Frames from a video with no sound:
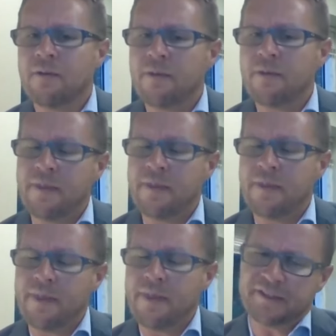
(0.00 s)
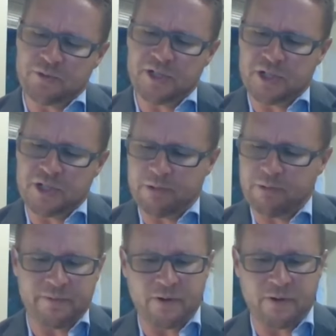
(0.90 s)
in this situation,
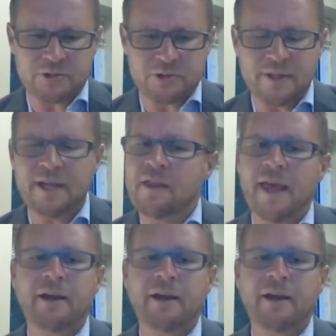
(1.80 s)
it would be virtually.